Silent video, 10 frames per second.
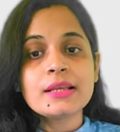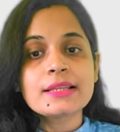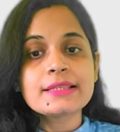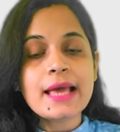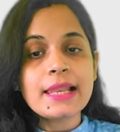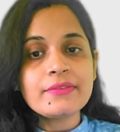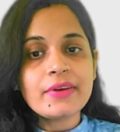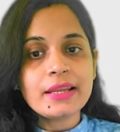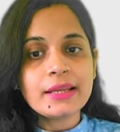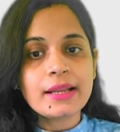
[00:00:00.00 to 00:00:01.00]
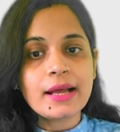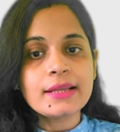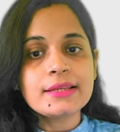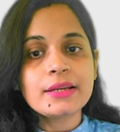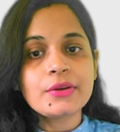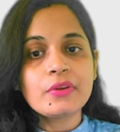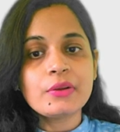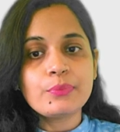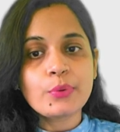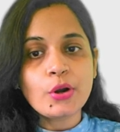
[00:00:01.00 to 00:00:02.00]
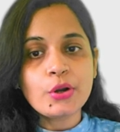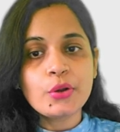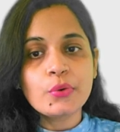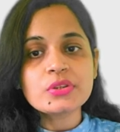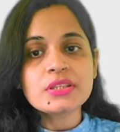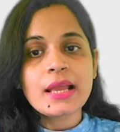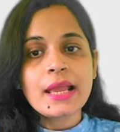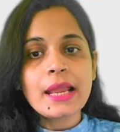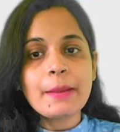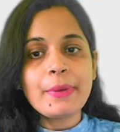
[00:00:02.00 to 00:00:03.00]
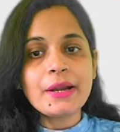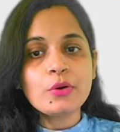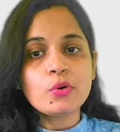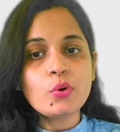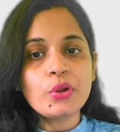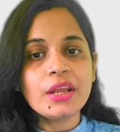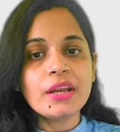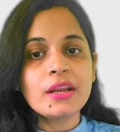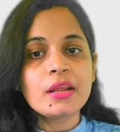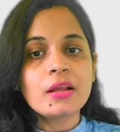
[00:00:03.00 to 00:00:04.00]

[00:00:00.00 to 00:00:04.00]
the salivary gland, it will produce hepatocorrin.